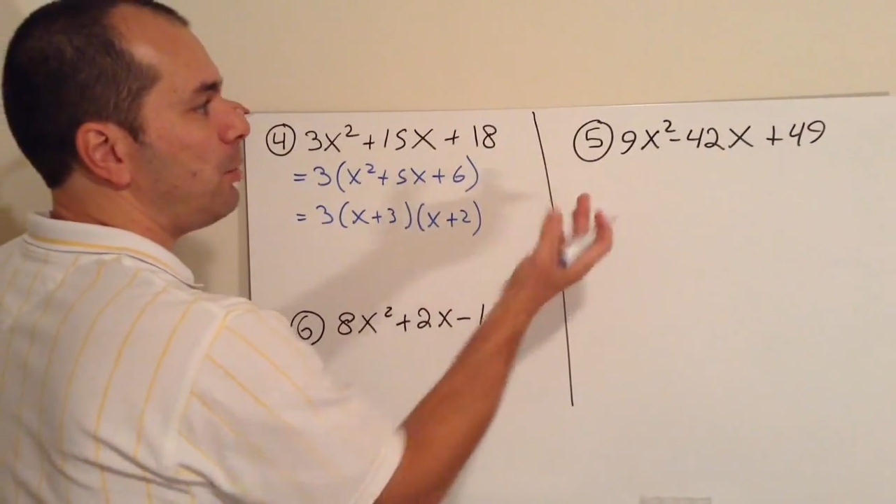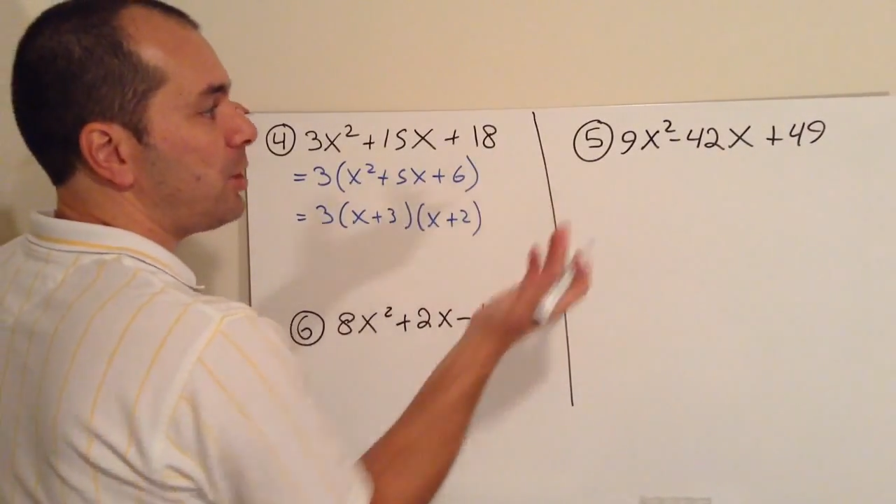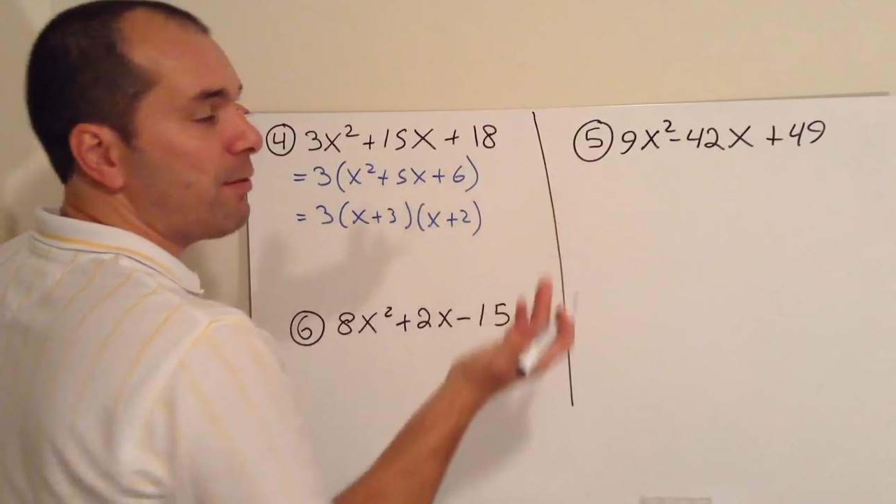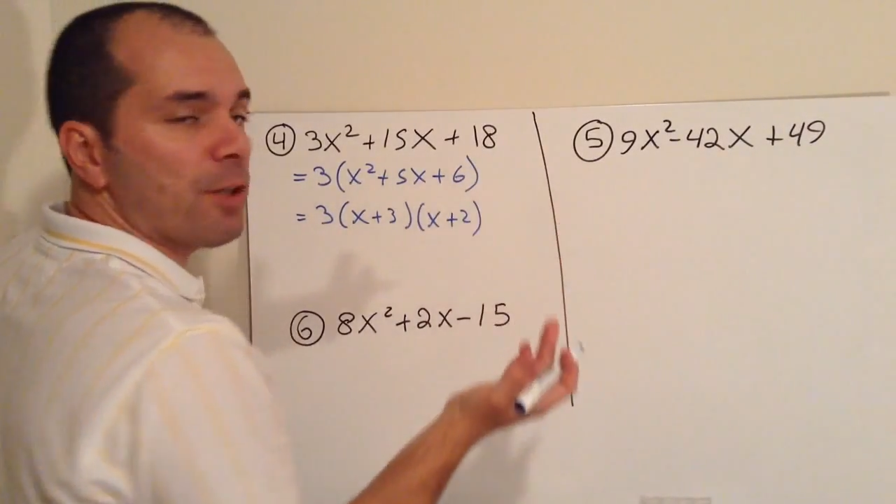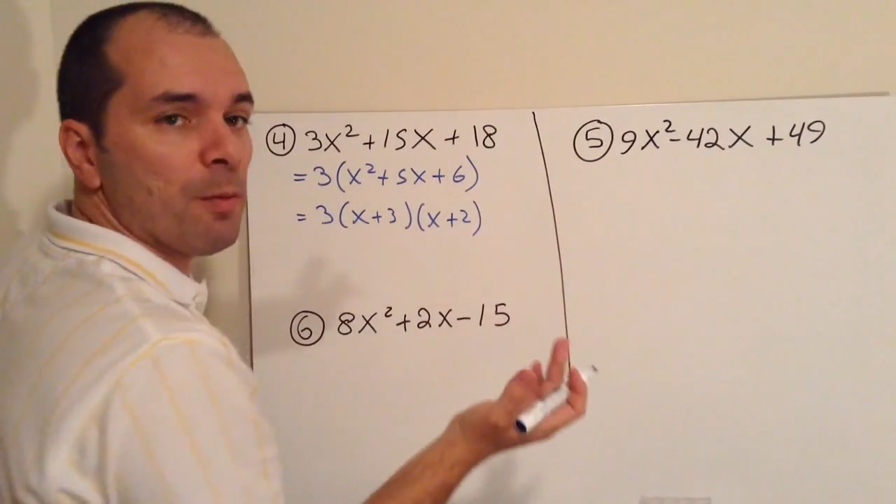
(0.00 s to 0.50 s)

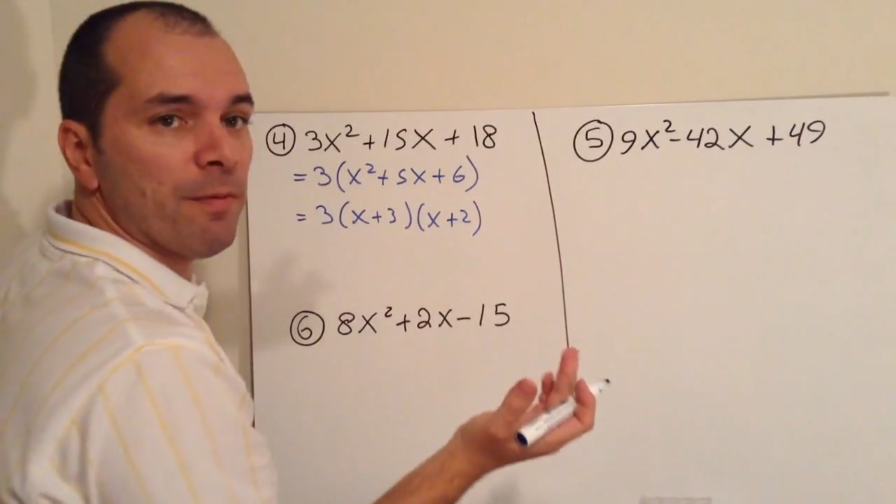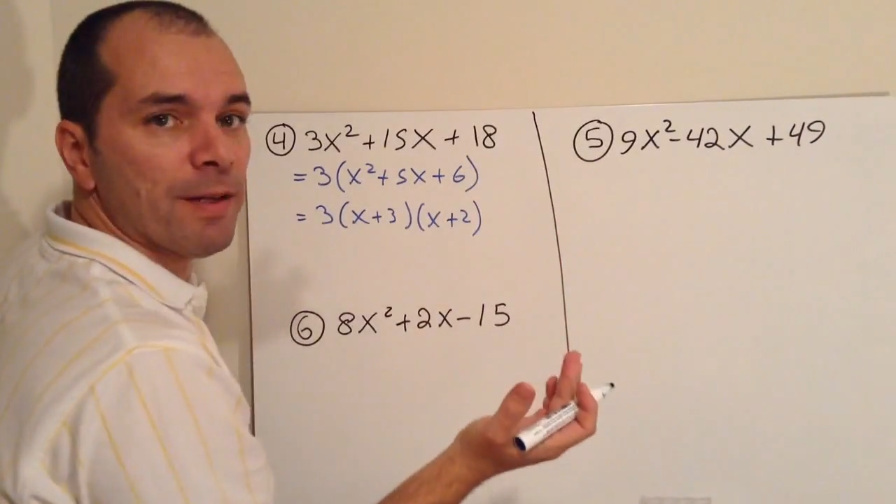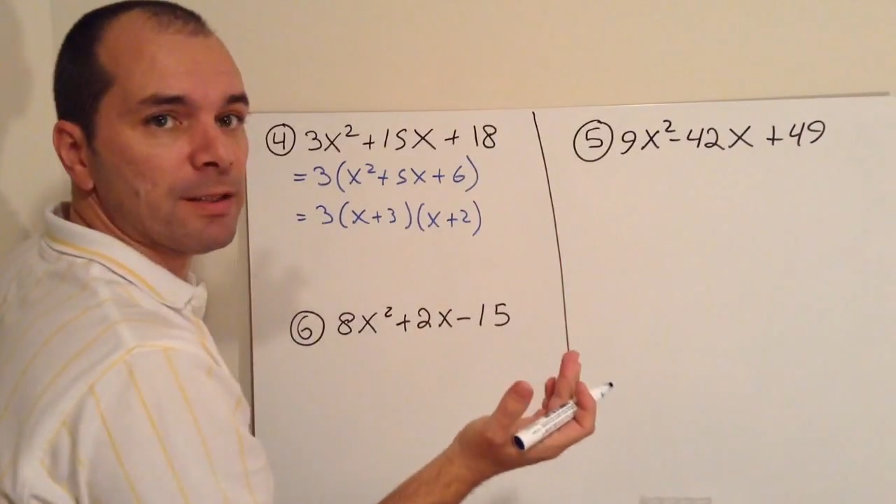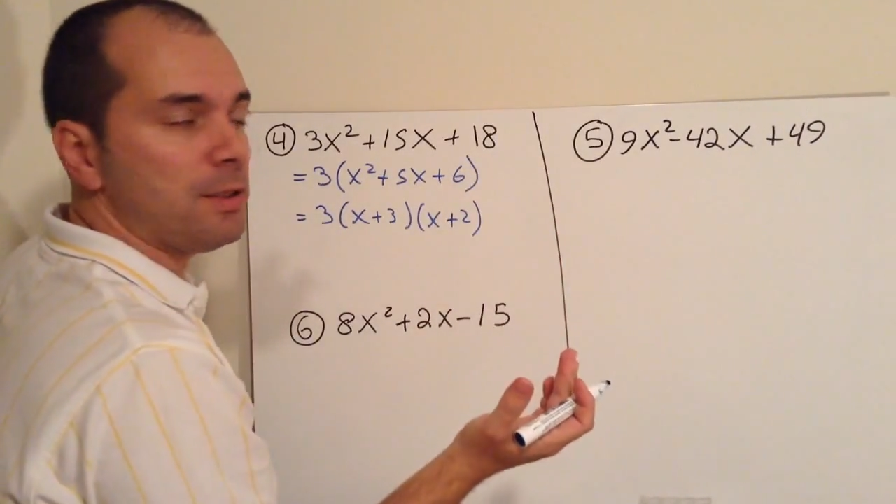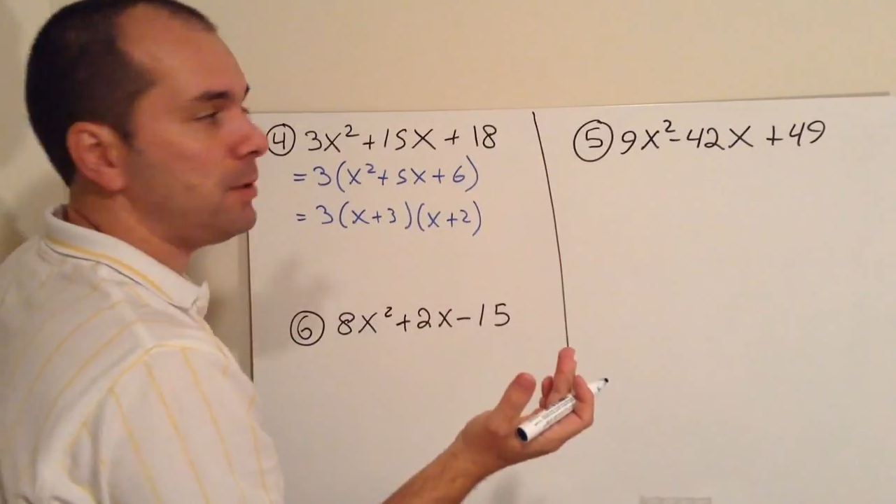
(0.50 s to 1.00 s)
check for common
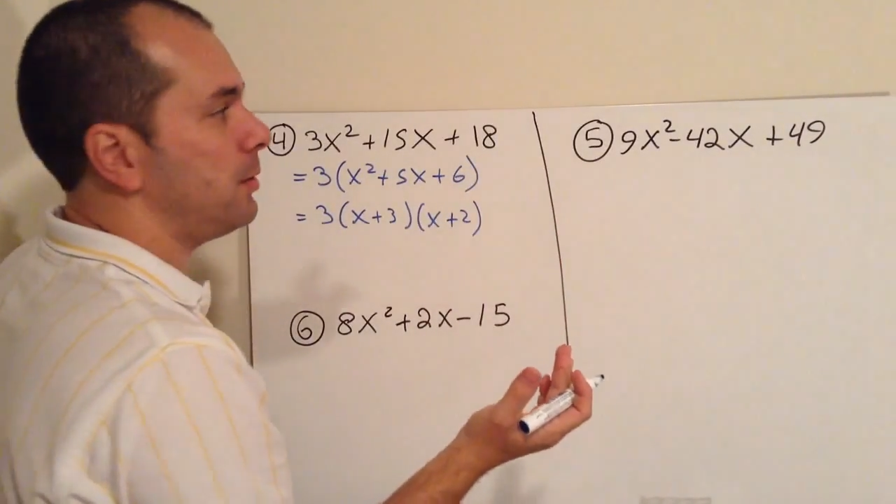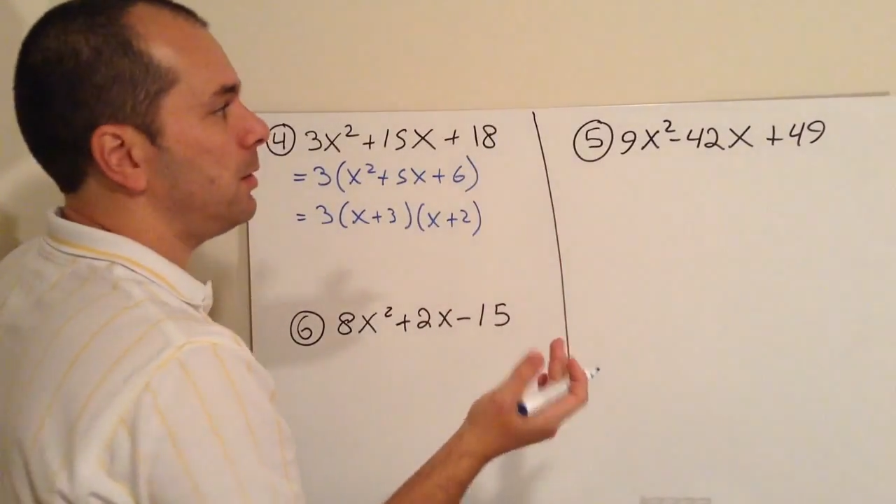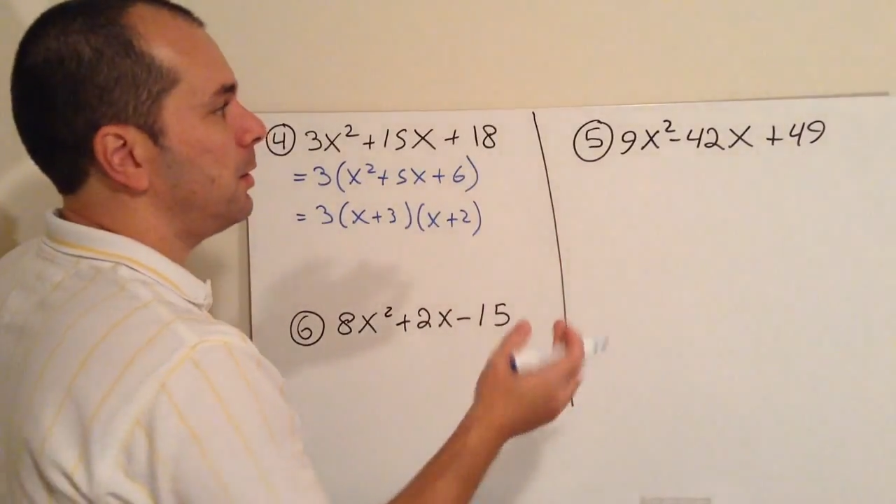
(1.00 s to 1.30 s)
factor too.